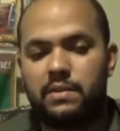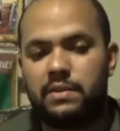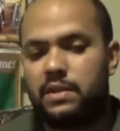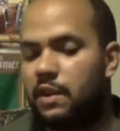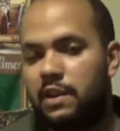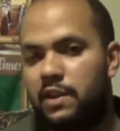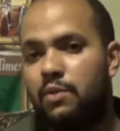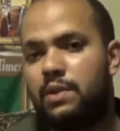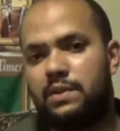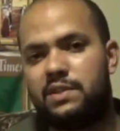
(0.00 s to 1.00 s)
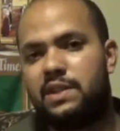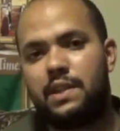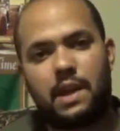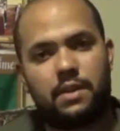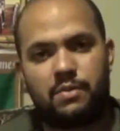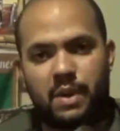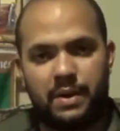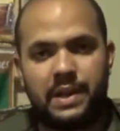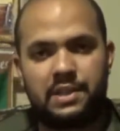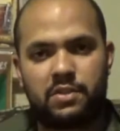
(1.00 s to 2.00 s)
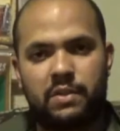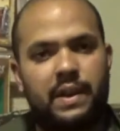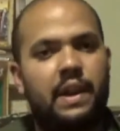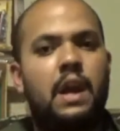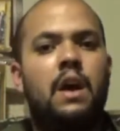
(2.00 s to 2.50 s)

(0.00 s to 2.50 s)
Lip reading: And you can see that throughout history,